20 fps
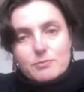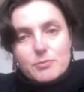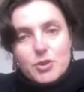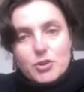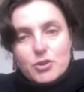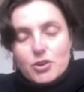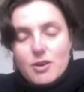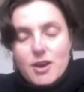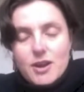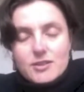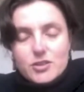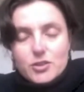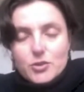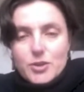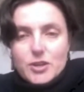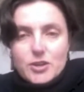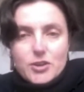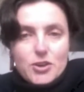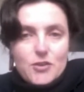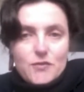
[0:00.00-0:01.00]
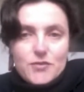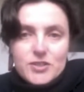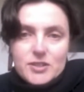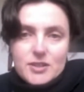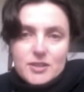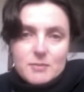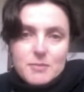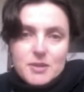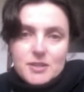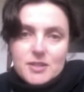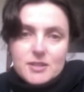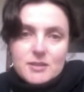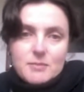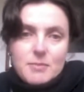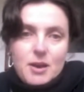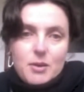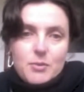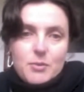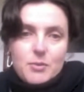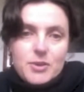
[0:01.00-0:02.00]
bureaucrats or we could go and visit the
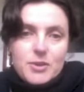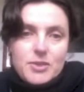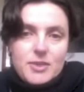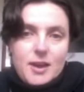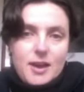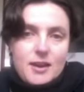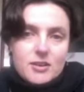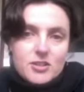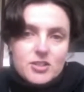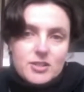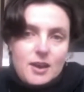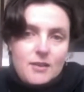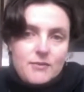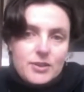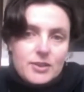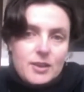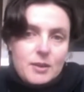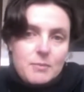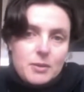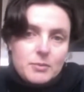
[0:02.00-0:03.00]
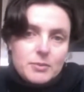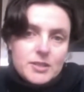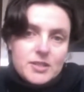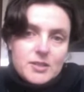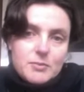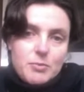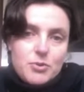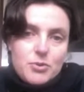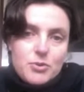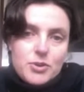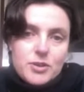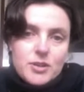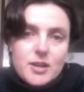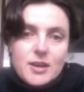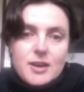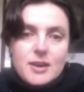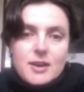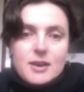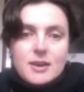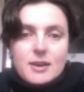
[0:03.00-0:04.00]
minister, but without actually having that public
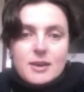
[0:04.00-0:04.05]
support,